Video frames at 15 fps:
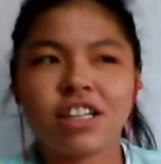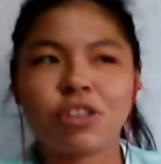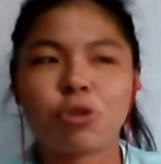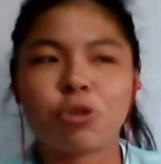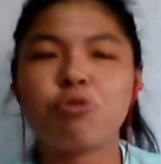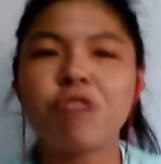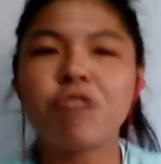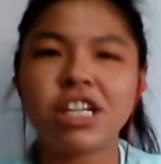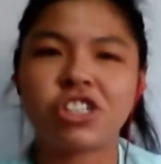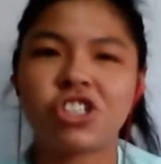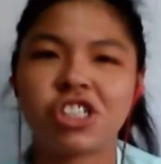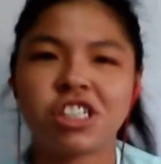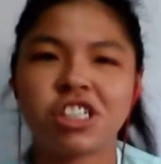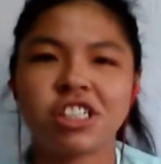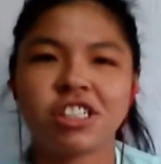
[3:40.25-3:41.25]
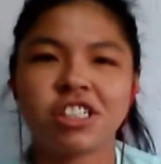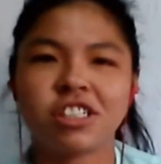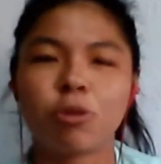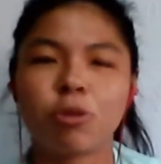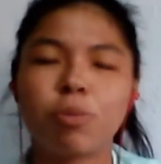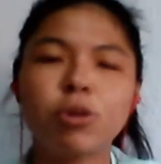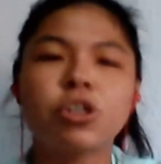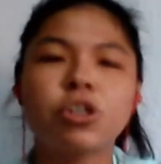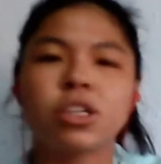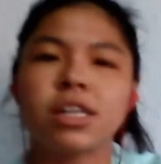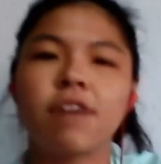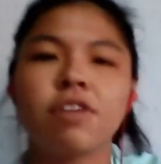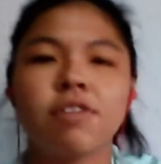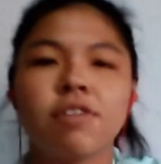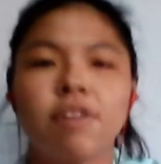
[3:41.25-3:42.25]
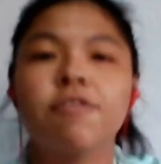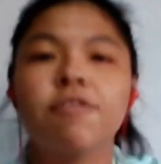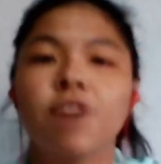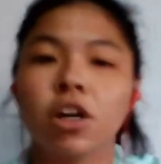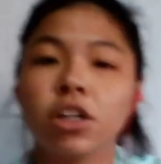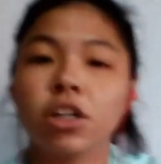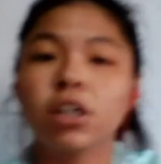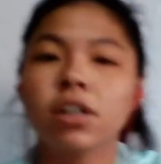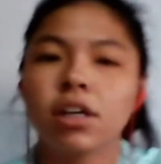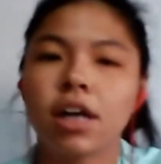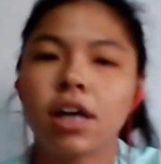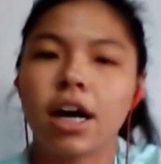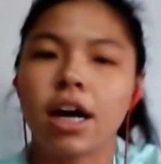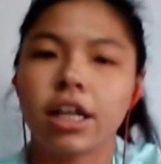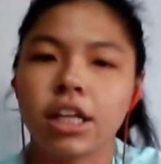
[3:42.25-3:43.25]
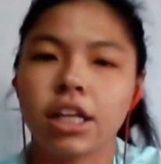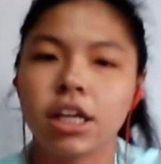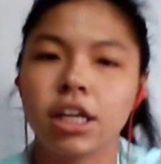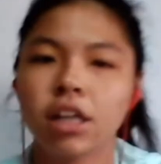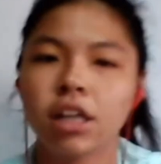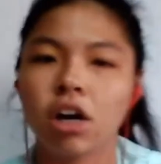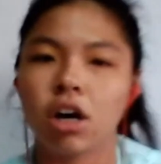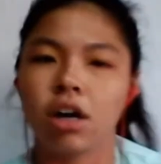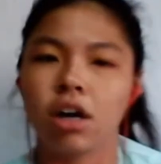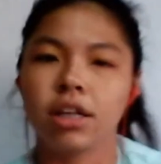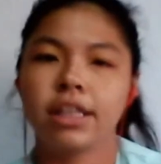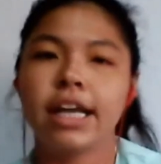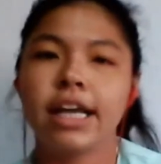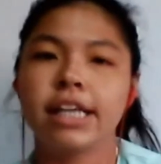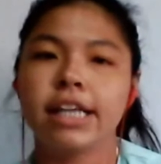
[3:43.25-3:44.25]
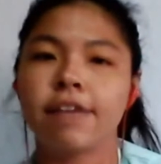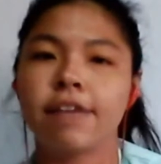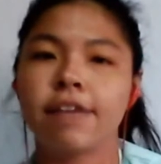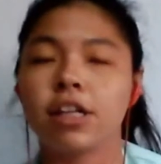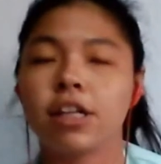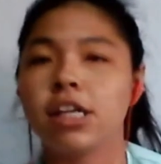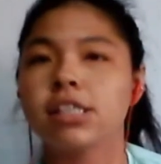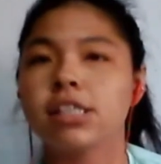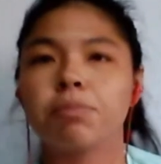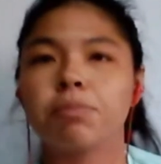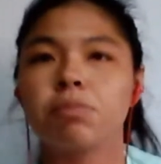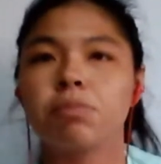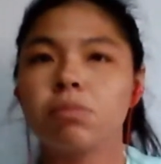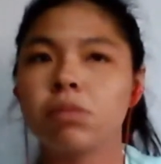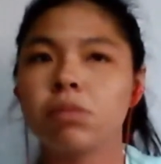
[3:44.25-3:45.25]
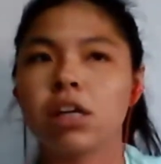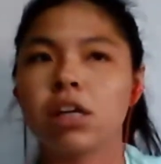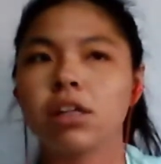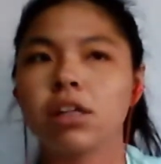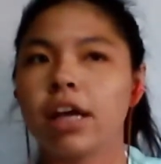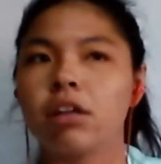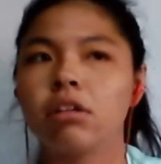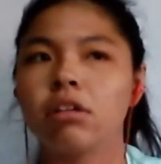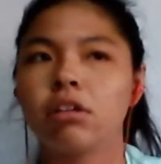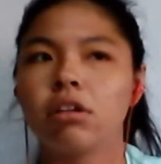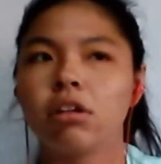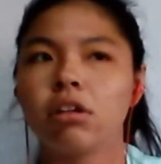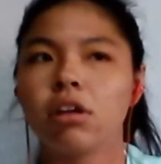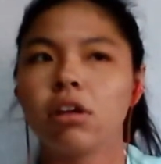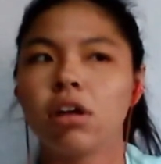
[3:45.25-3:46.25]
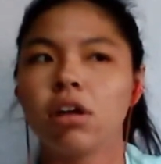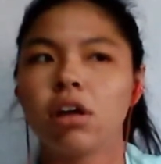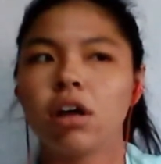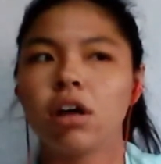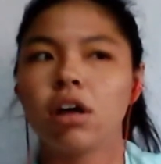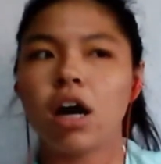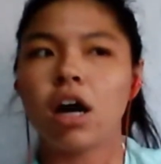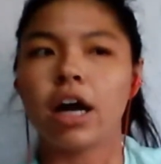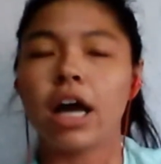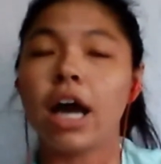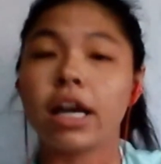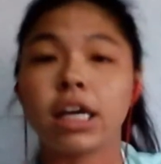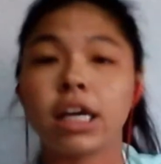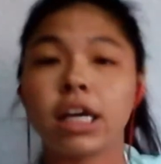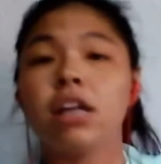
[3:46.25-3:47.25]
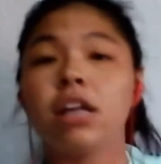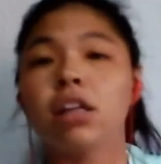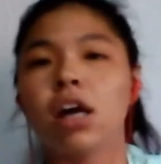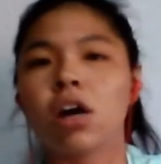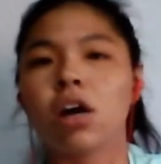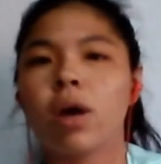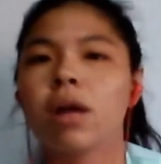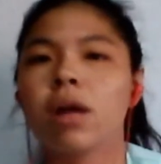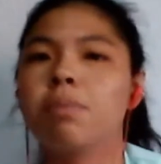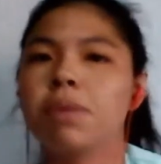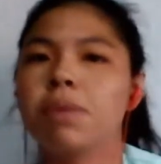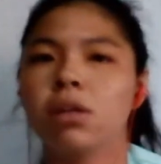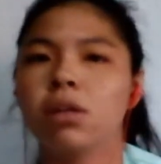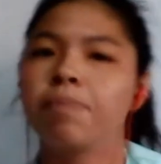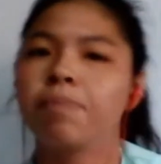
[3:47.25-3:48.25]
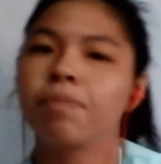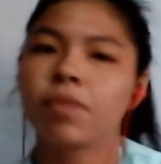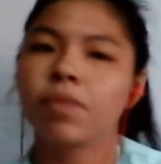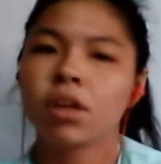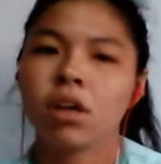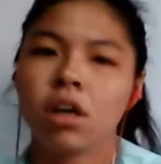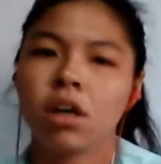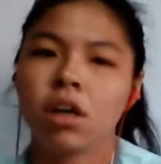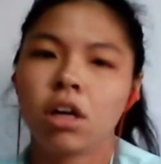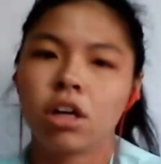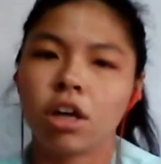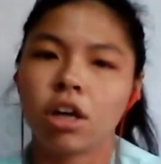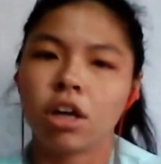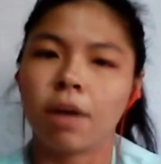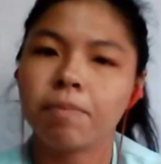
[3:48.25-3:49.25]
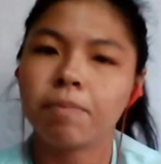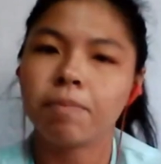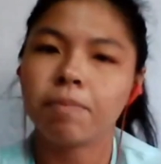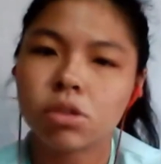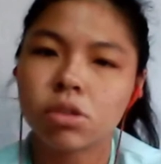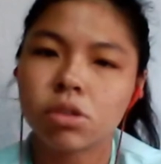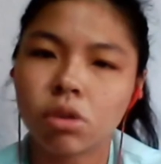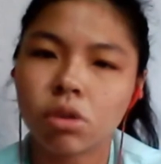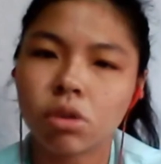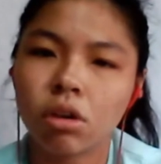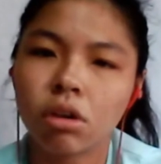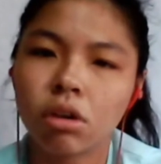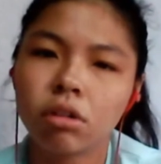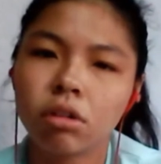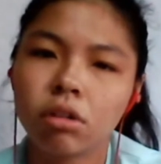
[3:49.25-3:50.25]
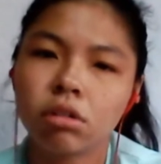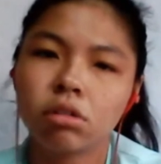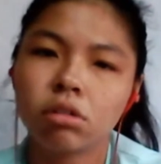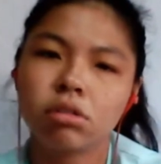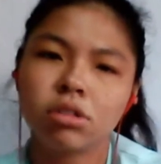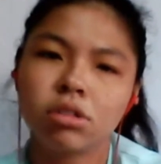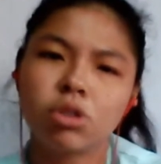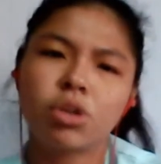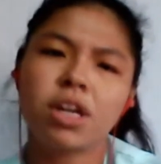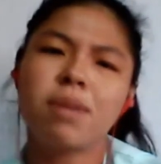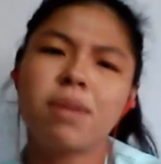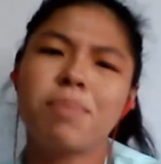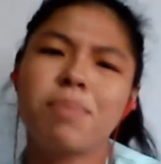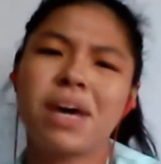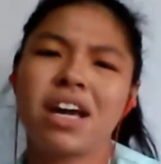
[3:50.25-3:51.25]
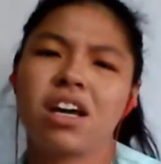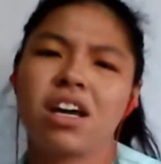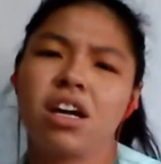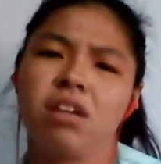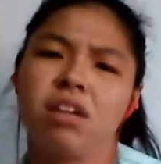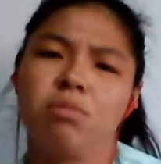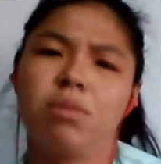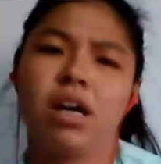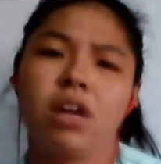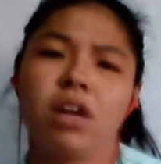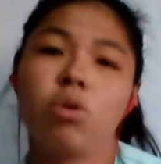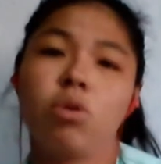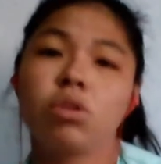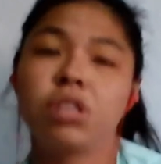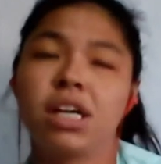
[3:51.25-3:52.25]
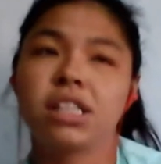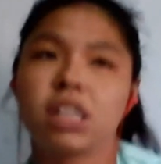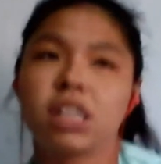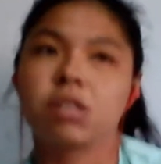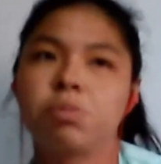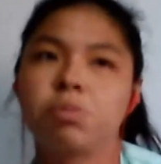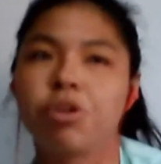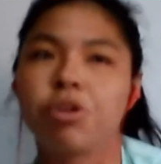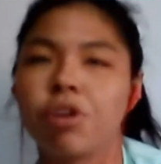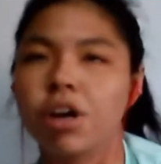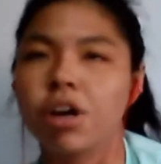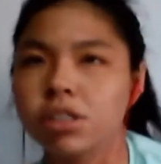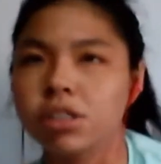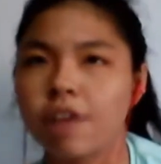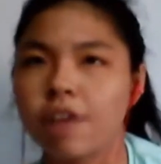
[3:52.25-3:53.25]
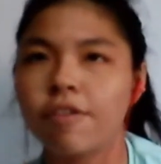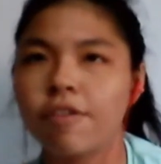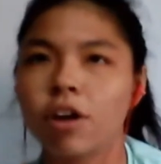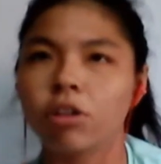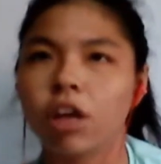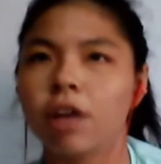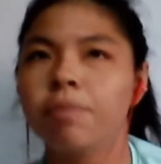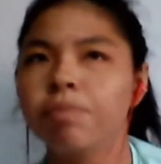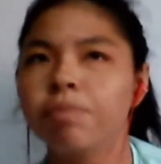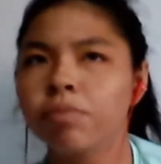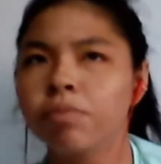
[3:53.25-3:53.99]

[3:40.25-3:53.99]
to push yourself even further, I think that is definitely something that I gain lah quite a bit. Yeah. So looking back at my OCS experience, I felt that